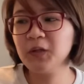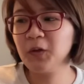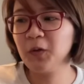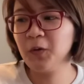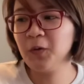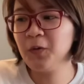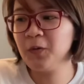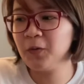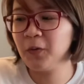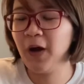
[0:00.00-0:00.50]

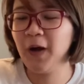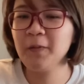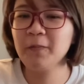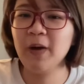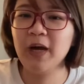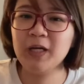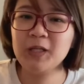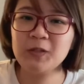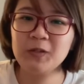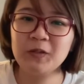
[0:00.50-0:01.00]
know, I'm
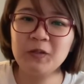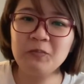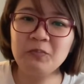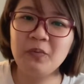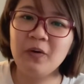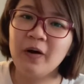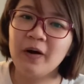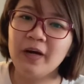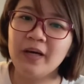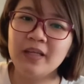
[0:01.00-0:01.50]
actually
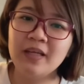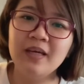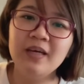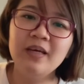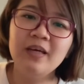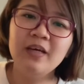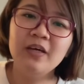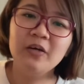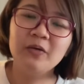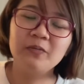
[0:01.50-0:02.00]
part
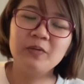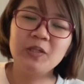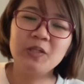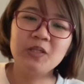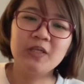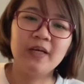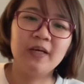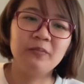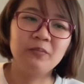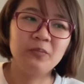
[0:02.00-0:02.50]
of the
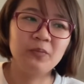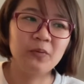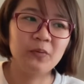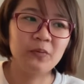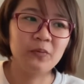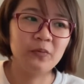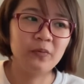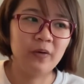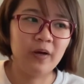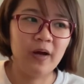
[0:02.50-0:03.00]
JET
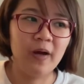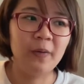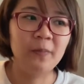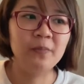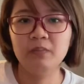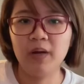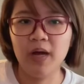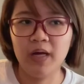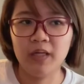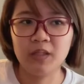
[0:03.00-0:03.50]
program
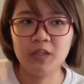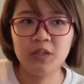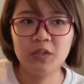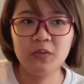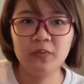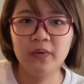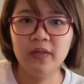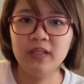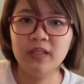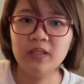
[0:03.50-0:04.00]
batch
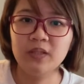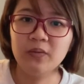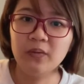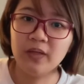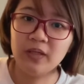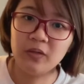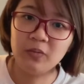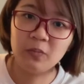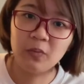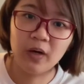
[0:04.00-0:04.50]

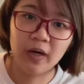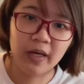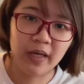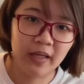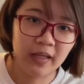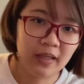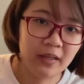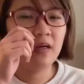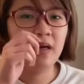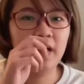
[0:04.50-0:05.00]

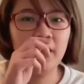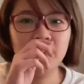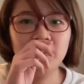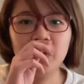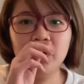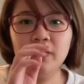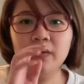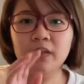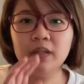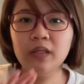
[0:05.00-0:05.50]
2021. I'm
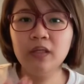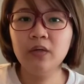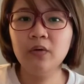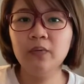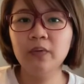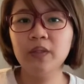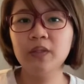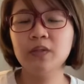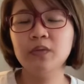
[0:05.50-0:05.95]
not really going